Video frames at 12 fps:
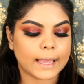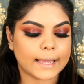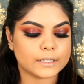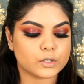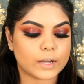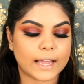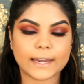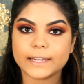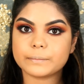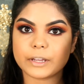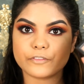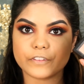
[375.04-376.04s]
And to
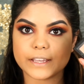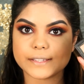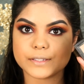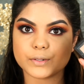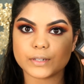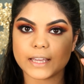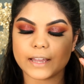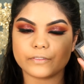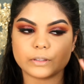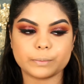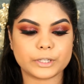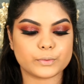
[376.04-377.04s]
highlight my face today,
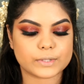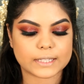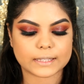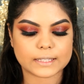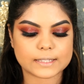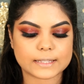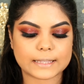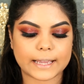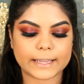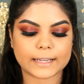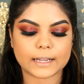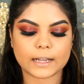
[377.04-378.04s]
I will be using this
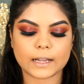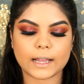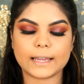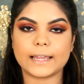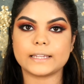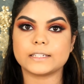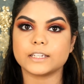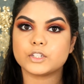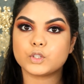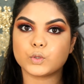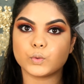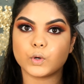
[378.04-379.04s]
Nykaa
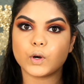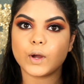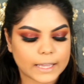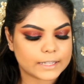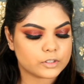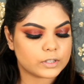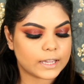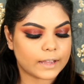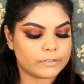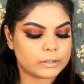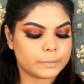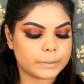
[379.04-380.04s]
Highlighting Duo, and today
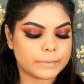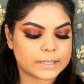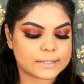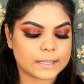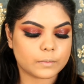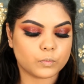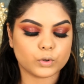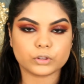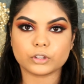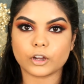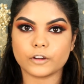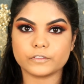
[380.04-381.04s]
I will be mixing
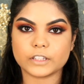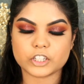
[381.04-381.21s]
both of the